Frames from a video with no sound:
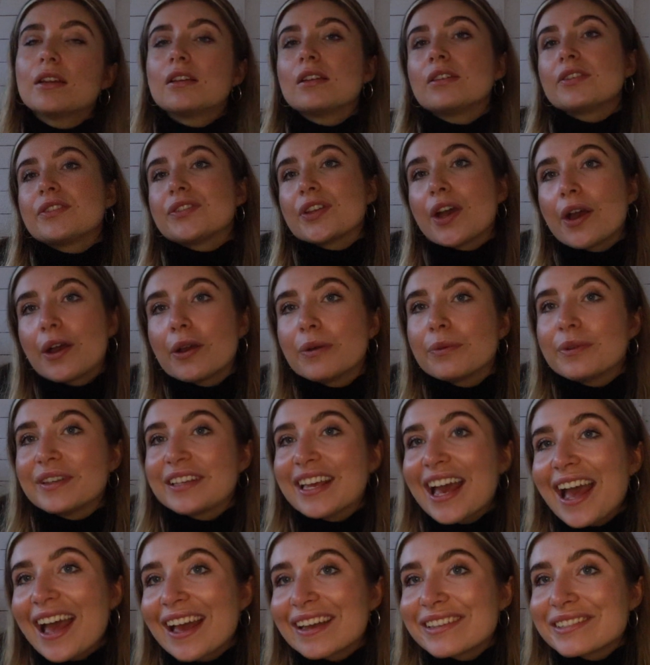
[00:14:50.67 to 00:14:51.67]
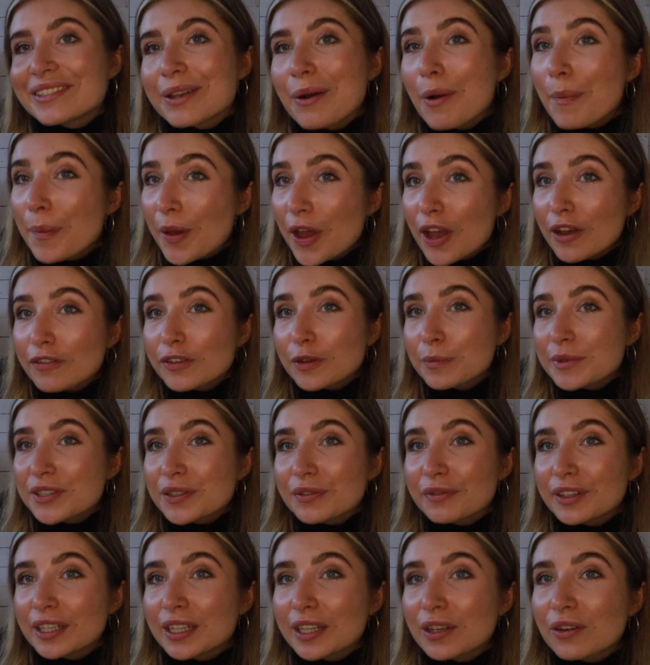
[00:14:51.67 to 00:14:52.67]
So yeah, so a perfume is
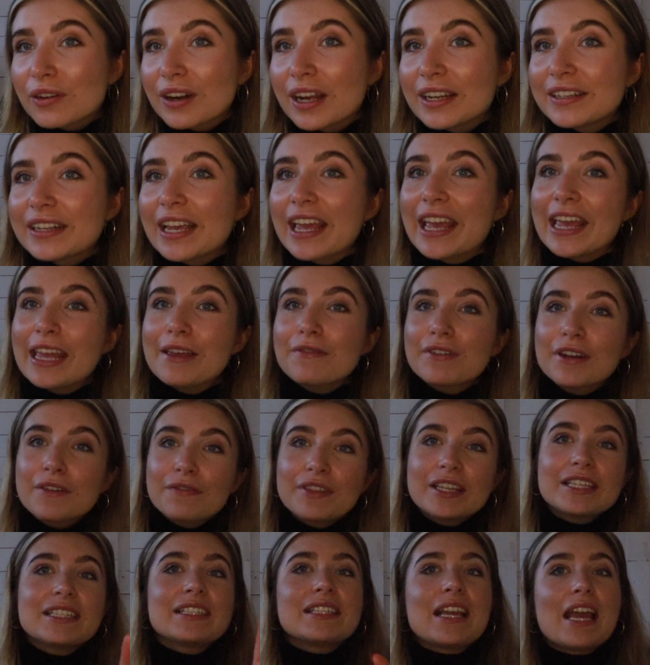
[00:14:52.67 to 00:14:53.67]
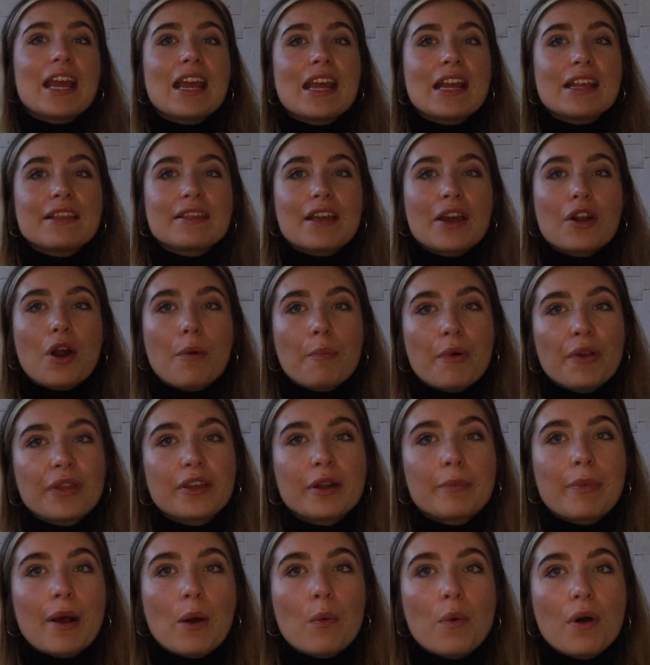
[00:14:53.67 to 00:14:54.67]
a really good idea. Even if they say they're not
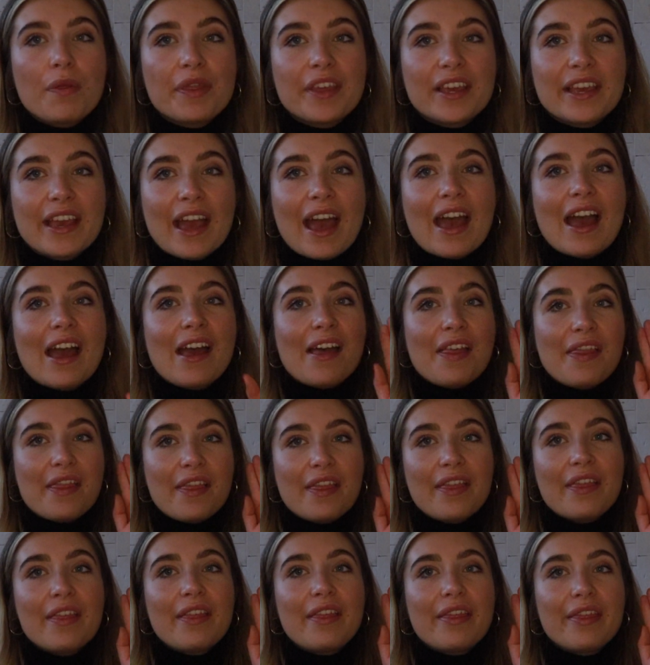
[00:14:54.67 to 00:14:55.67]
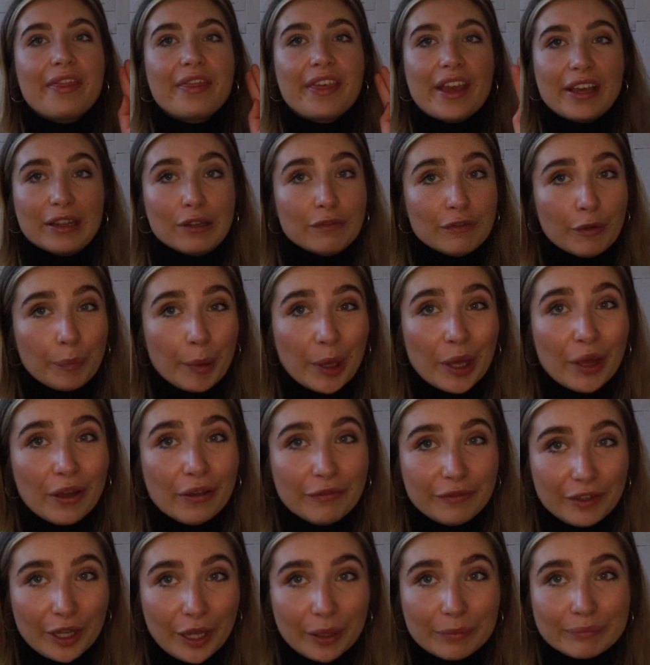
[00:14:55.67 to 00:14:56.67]
bothered about what they get, they love a
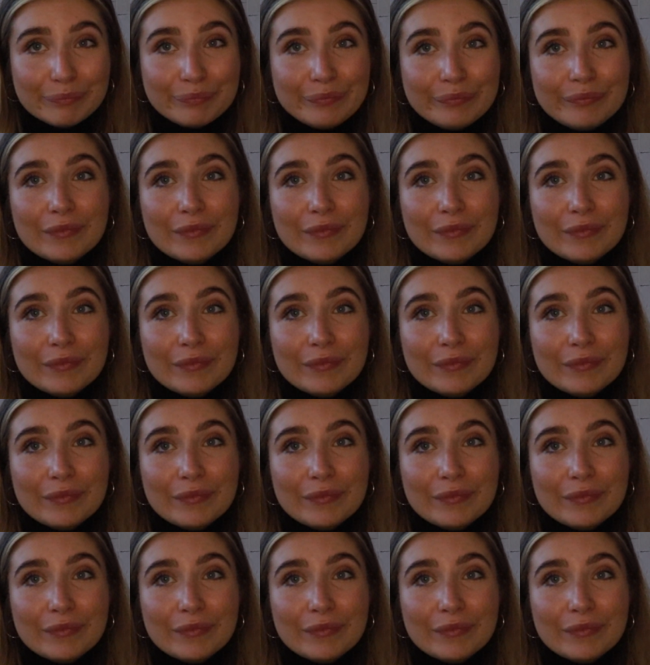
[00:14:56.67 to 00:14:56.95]
perfume.